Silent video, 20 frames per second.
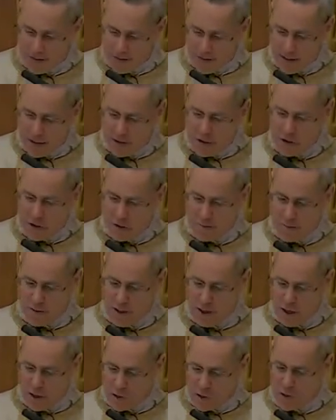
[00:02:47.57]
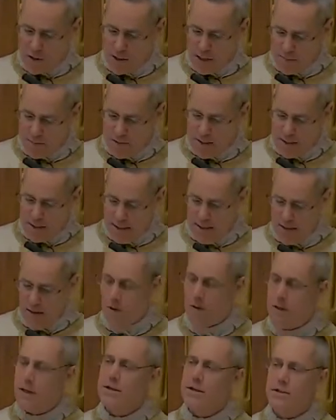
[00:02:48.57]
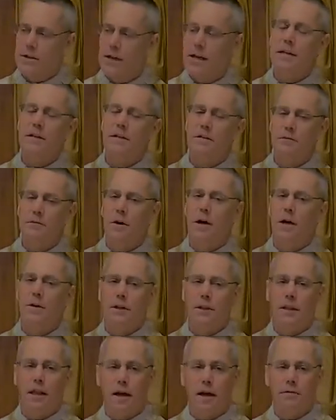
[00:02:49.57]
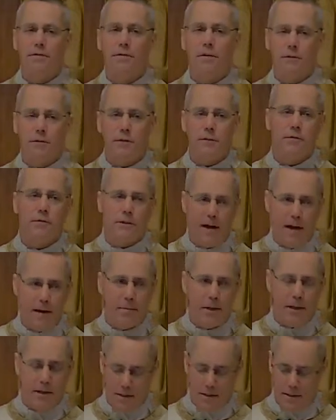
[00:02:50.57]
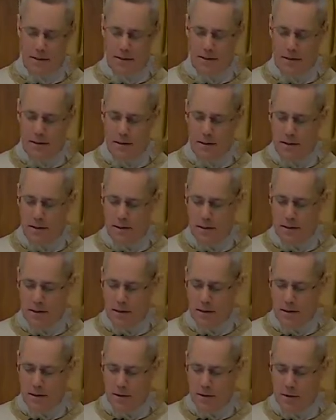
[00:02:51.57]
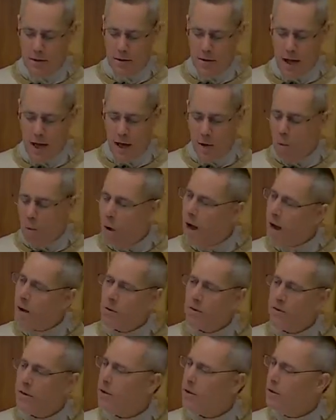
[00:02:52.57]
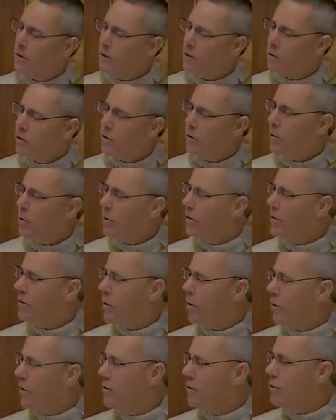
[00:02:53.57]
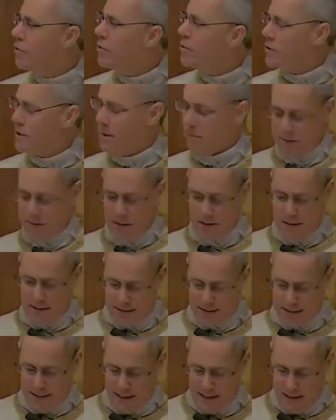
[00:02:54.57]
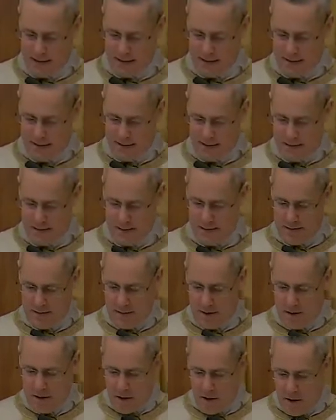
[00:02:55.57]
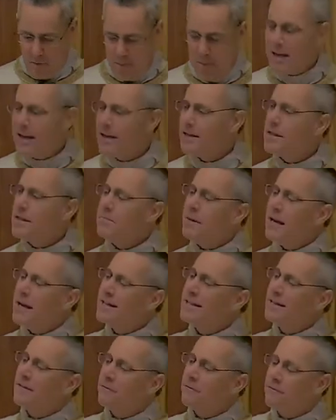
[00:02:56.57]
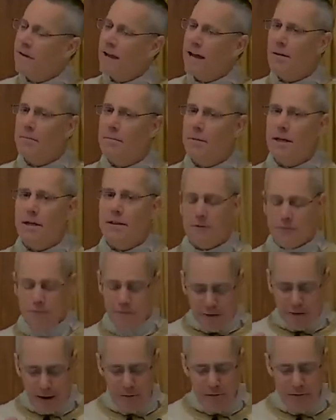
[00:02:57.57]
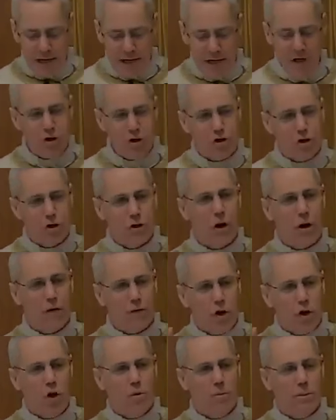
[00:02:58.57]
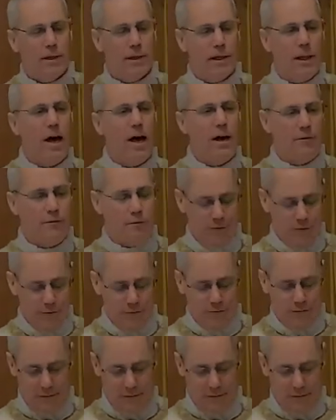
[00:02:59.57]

nature, but he also came to heal and sanctify the life of the family. And why would the good Lord go and do something like that? Because he made the family the foundation of human life.